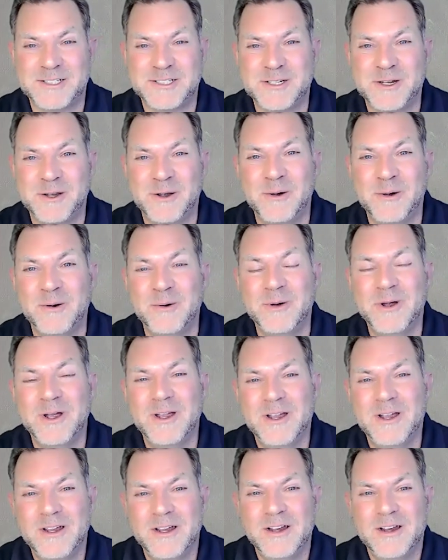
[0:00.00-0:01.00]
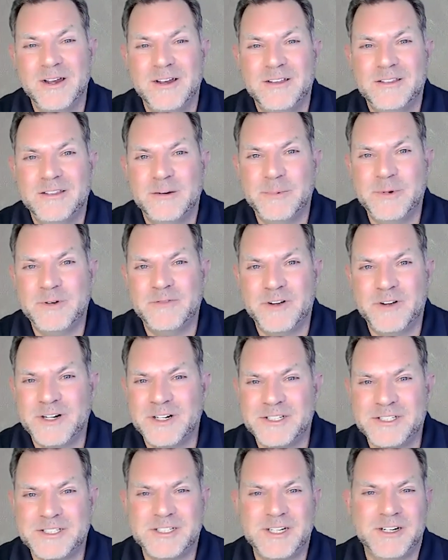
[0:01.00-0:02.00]
So there have been
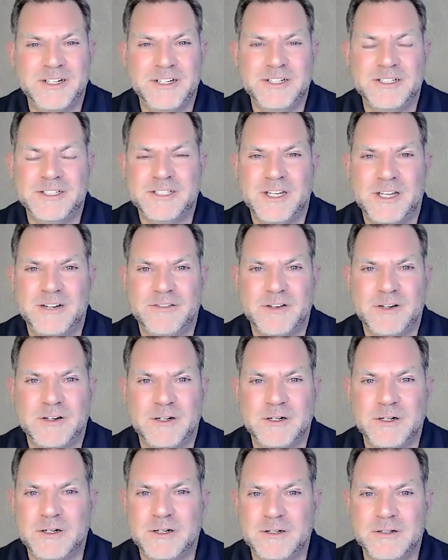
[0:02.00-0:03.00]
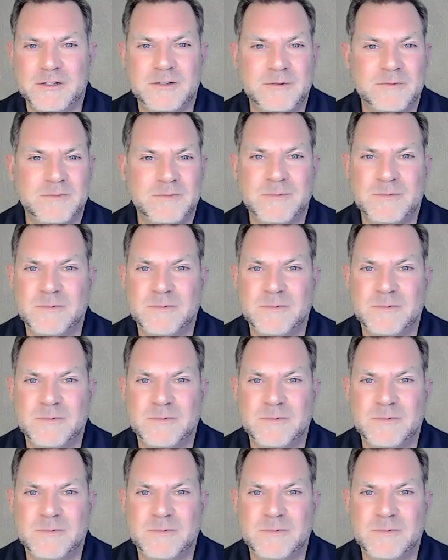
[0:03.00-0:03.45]
various studies that have occurred